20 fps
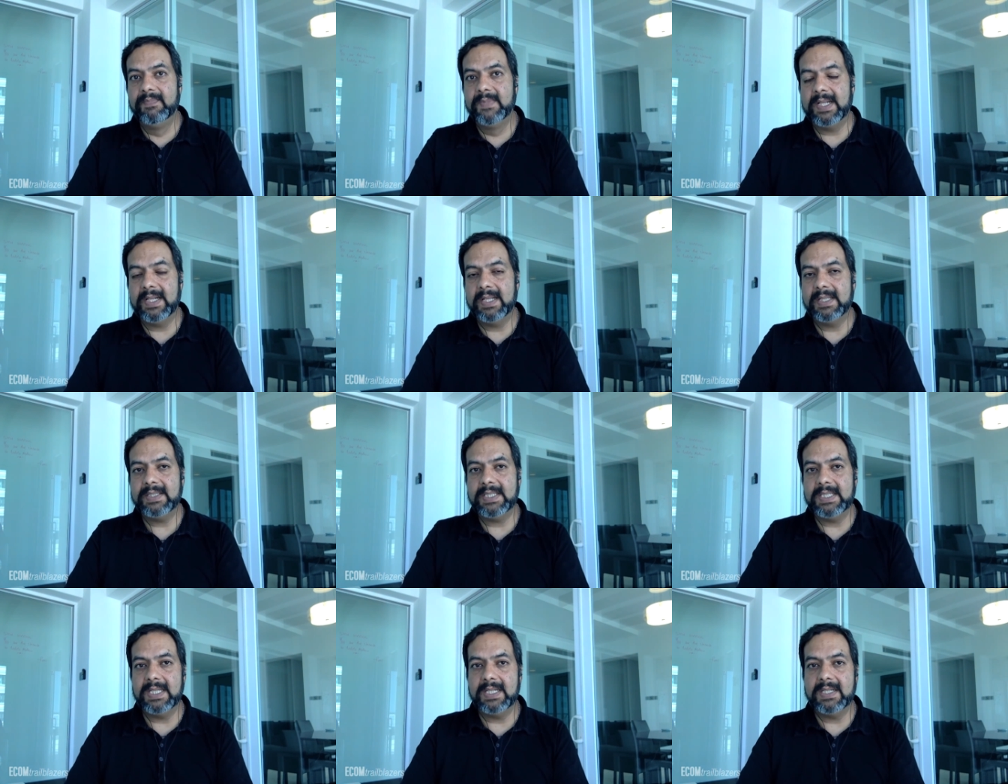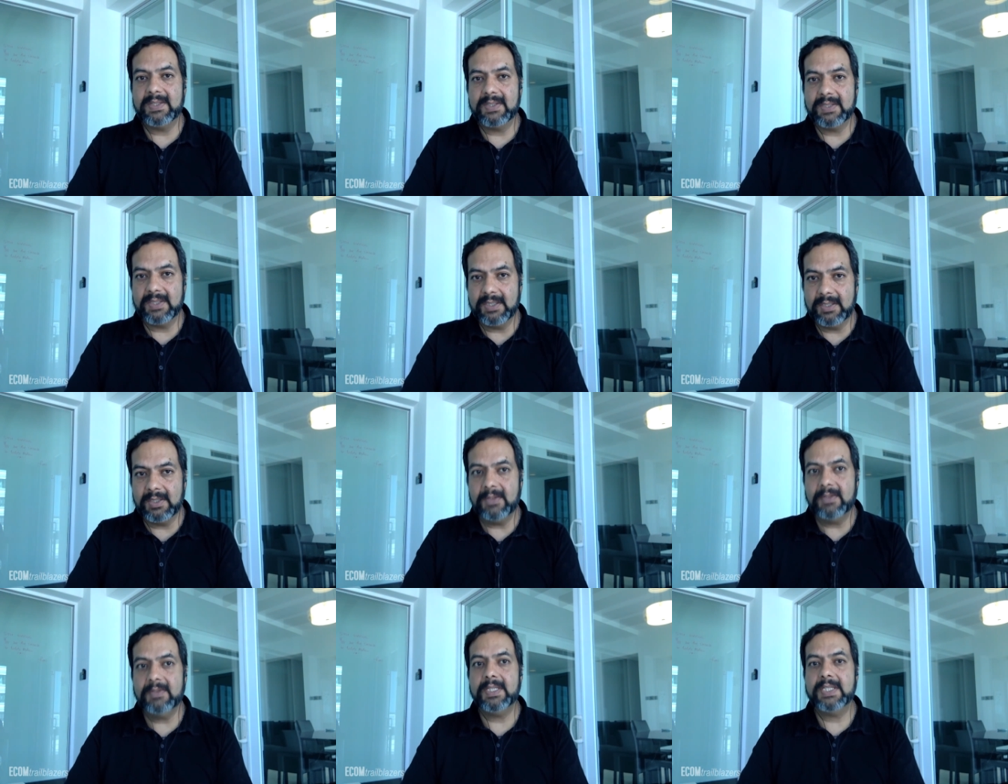And at the end of the
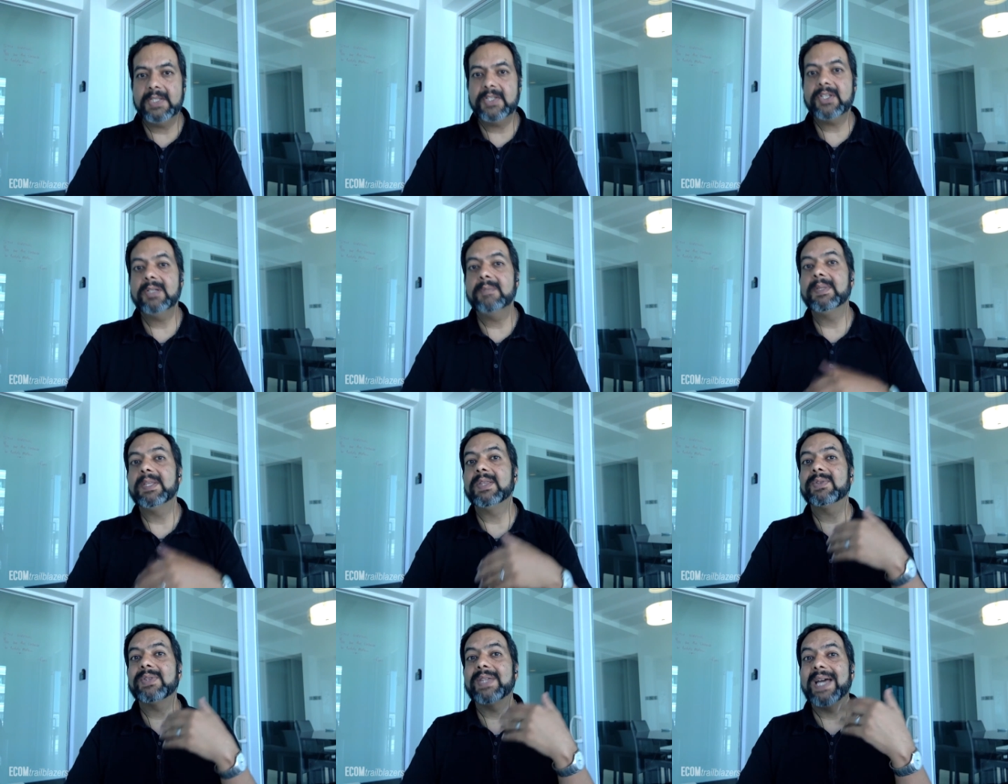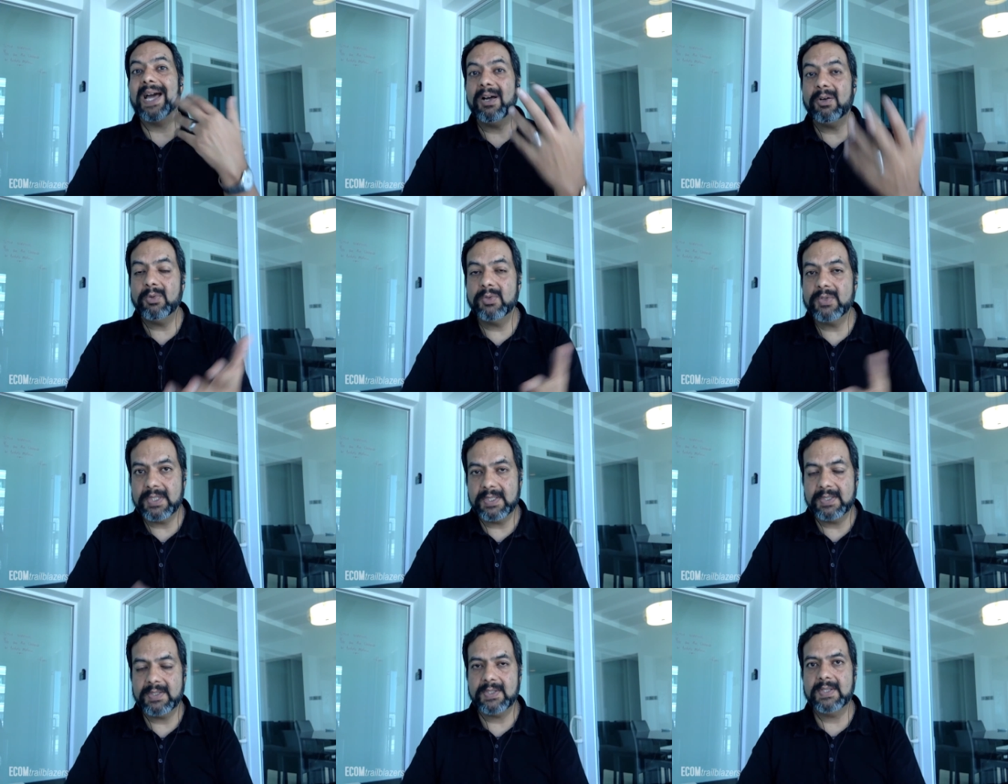year, that's going to be
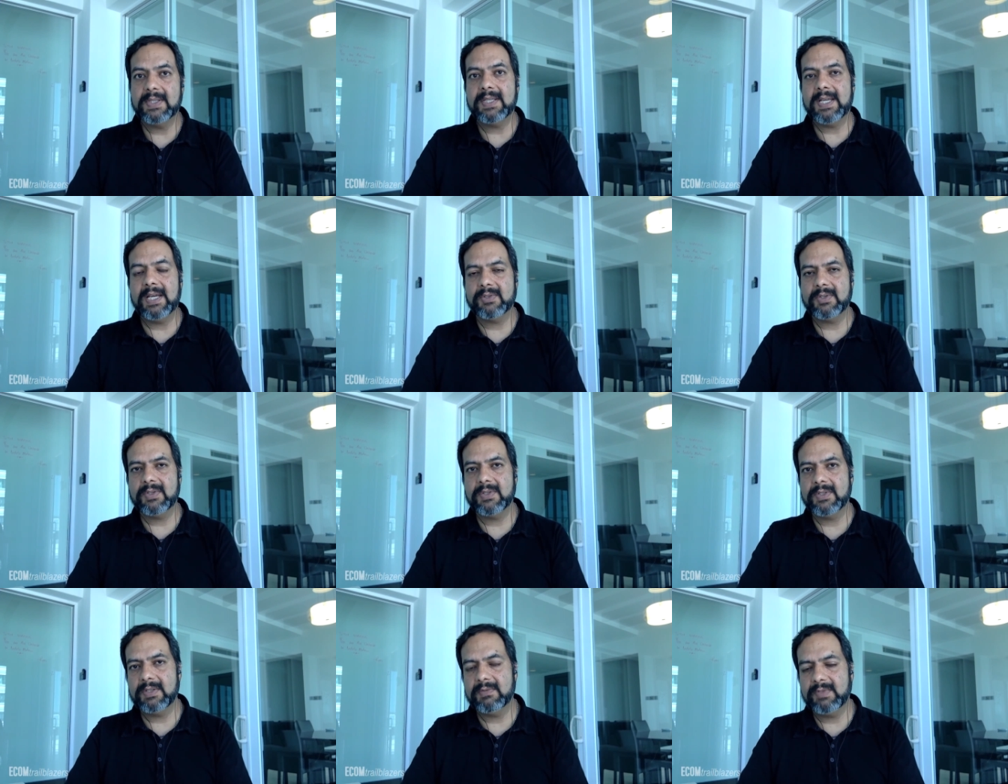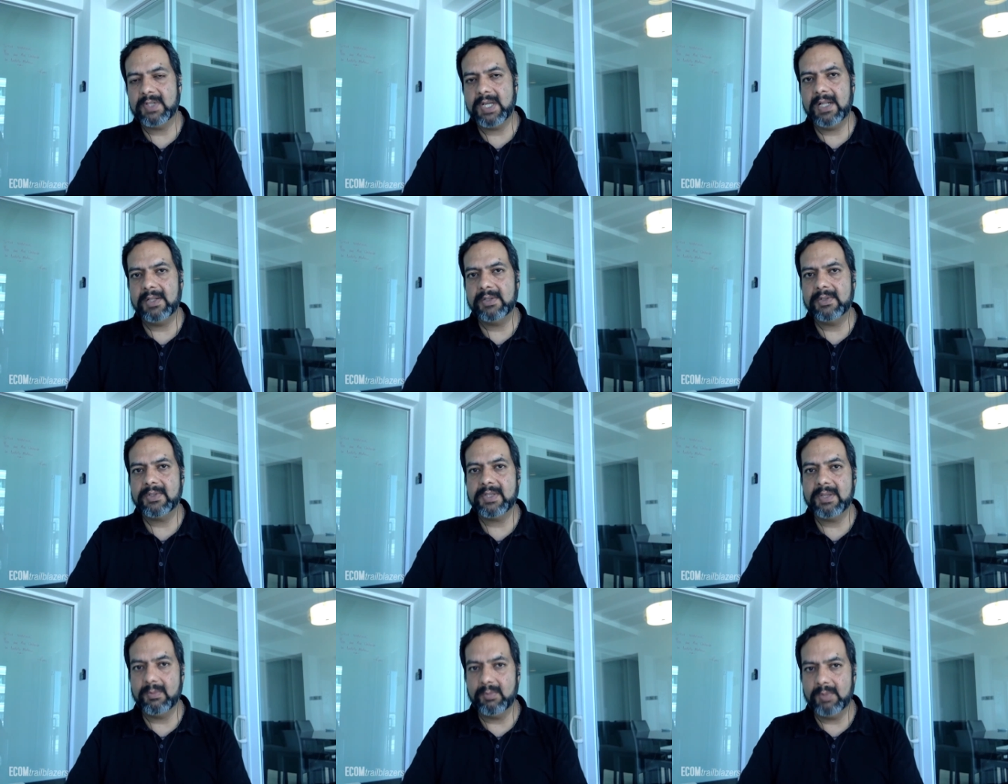thousands and thousands of dollars
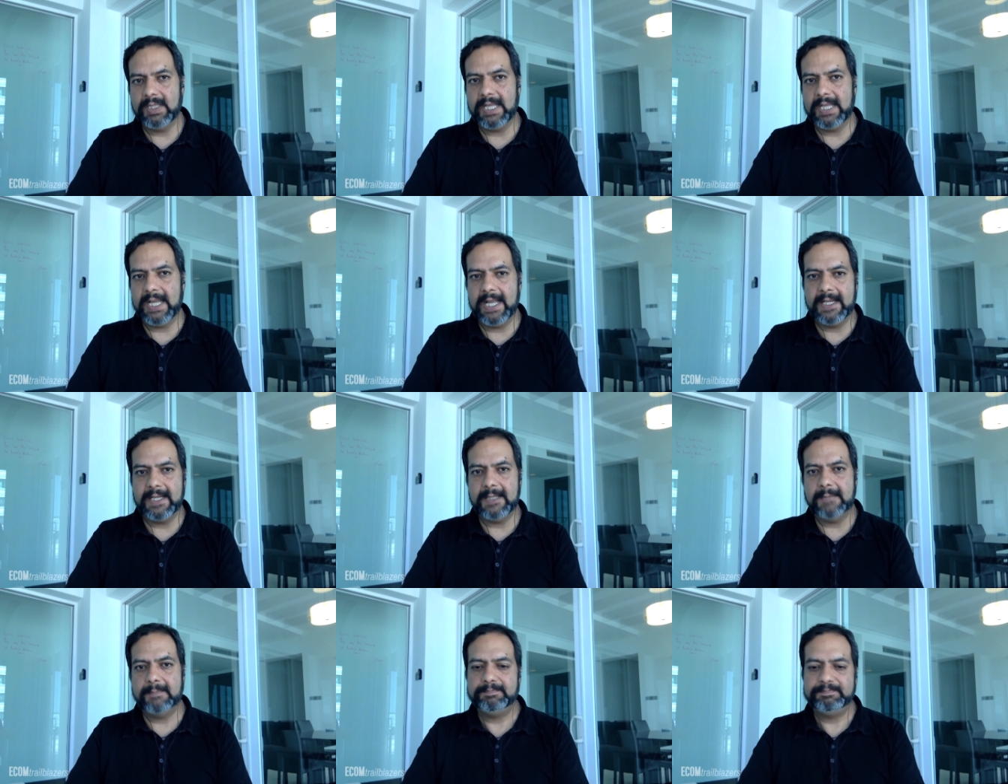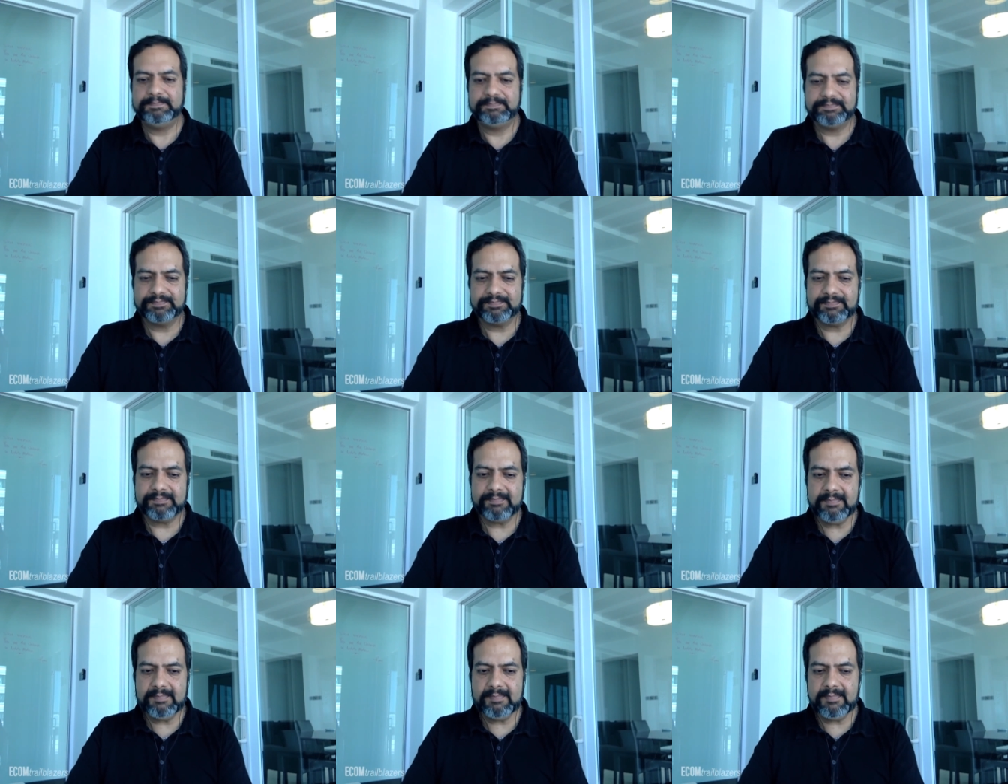that will add up.
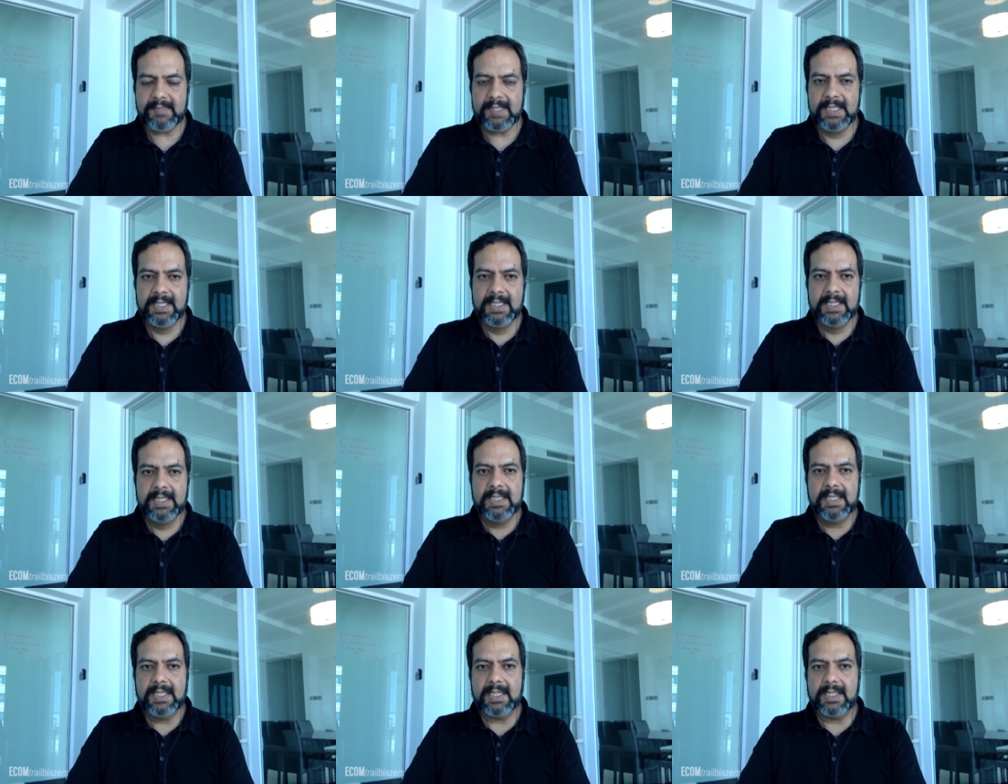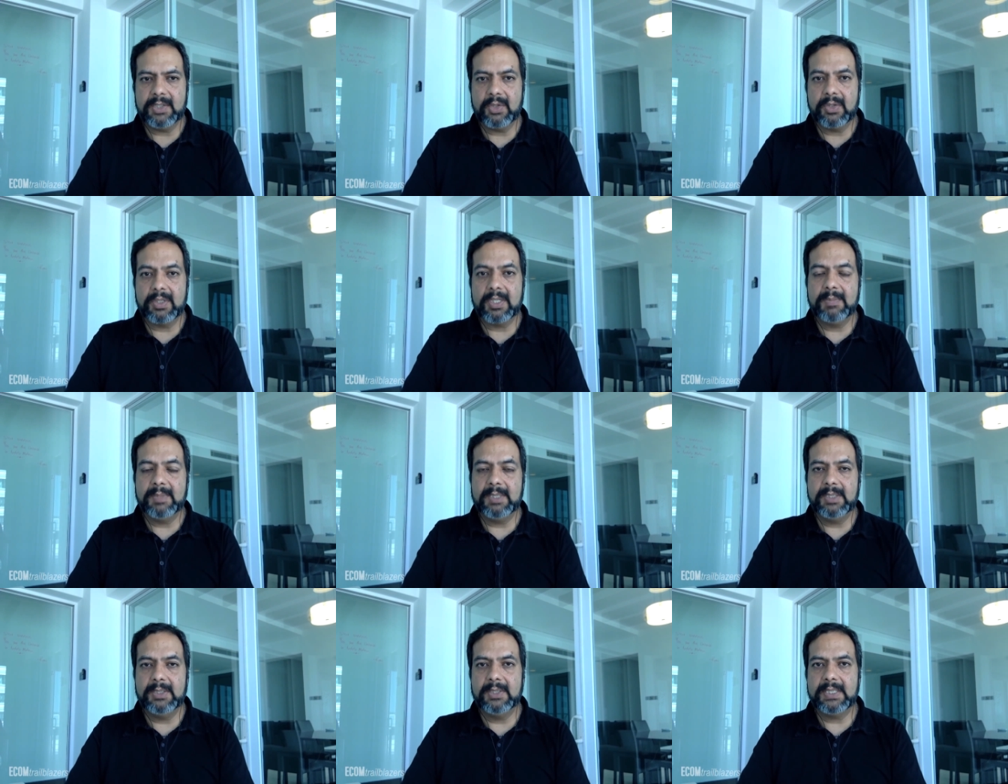You're going to
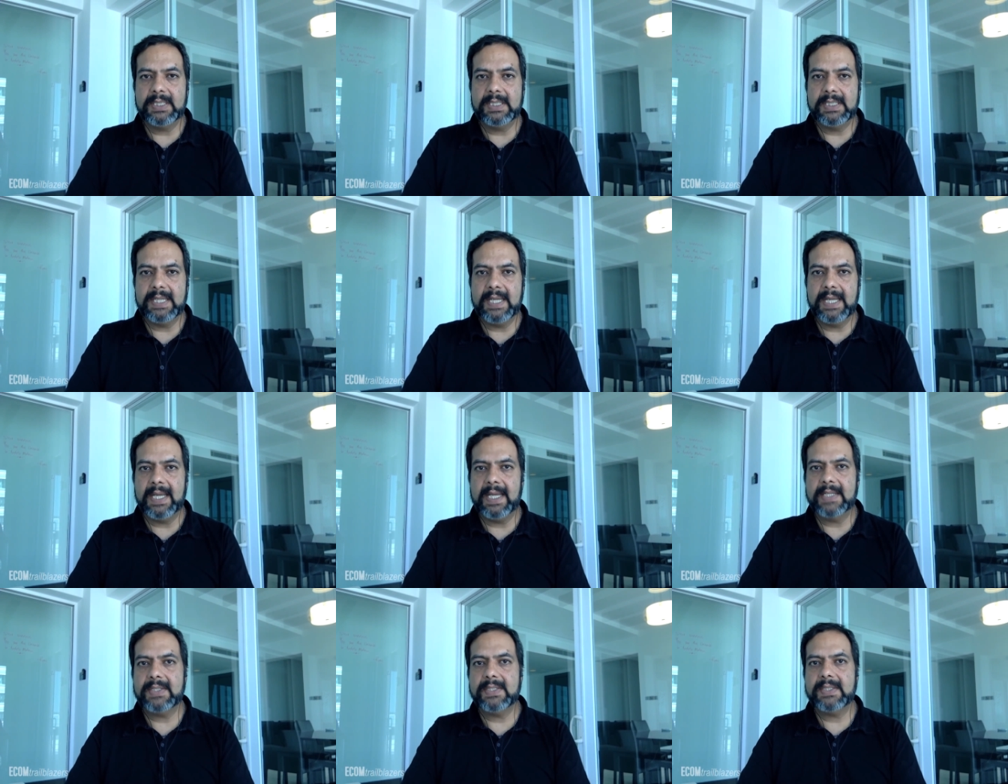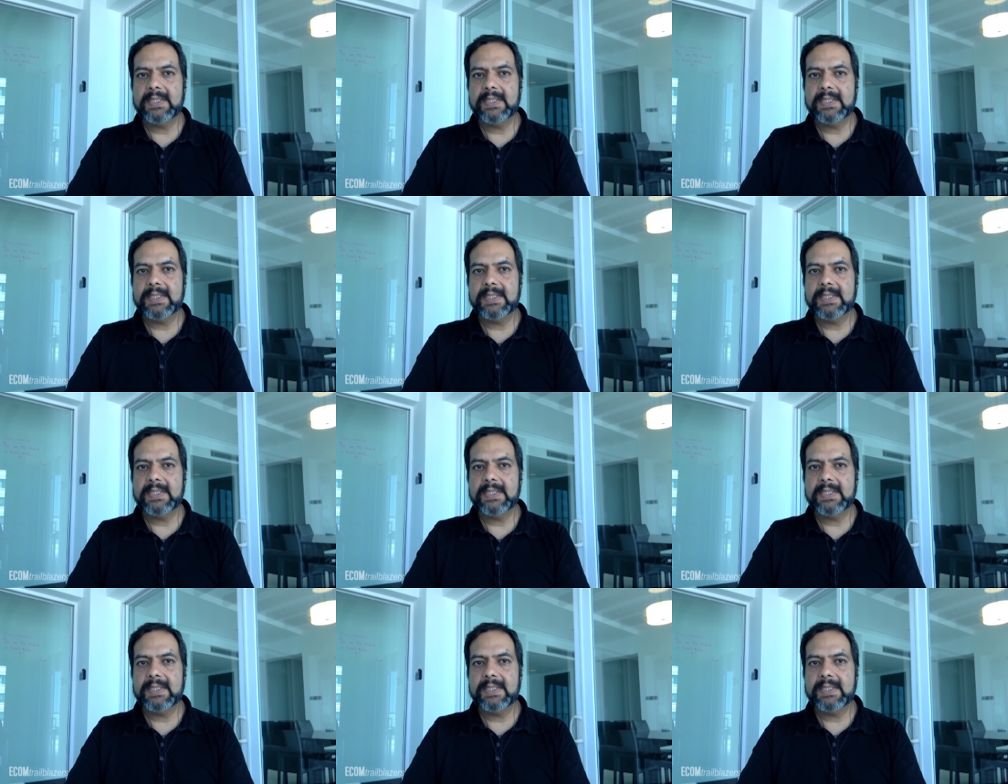be looking at